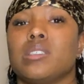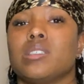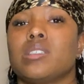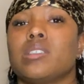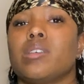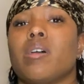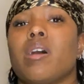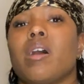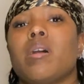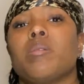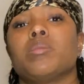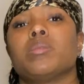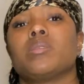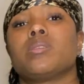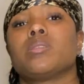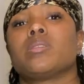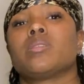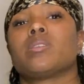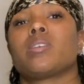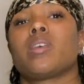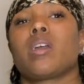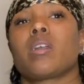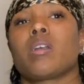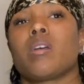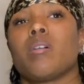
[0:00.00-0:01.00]
So I was just
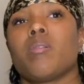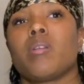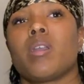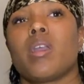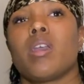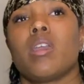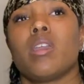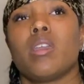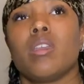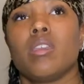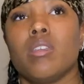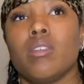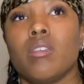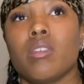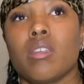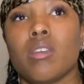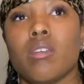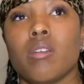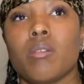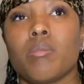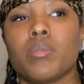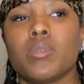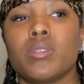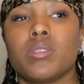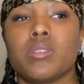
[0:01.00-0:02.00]
like, okay, you know,
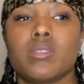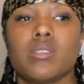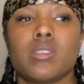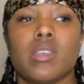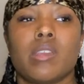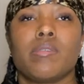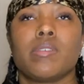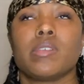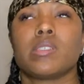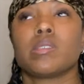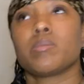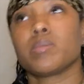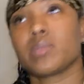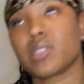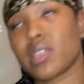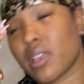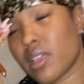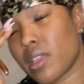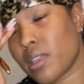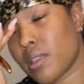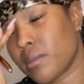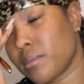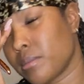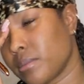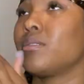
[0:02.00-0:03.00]
let me just give it some
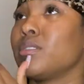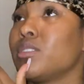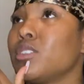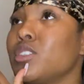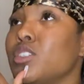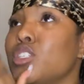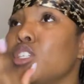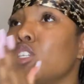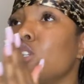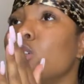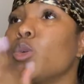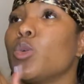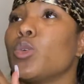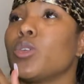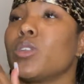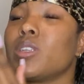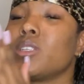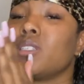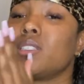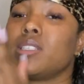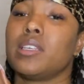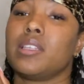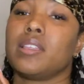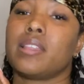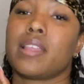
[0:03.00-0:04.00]
time. She
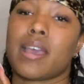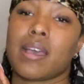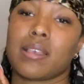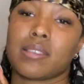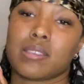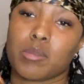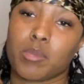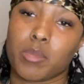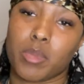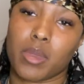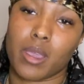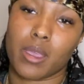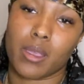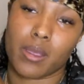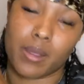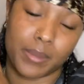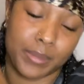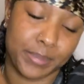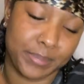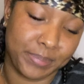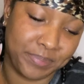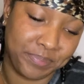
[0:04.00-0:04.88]
ordered 10,000 pairs.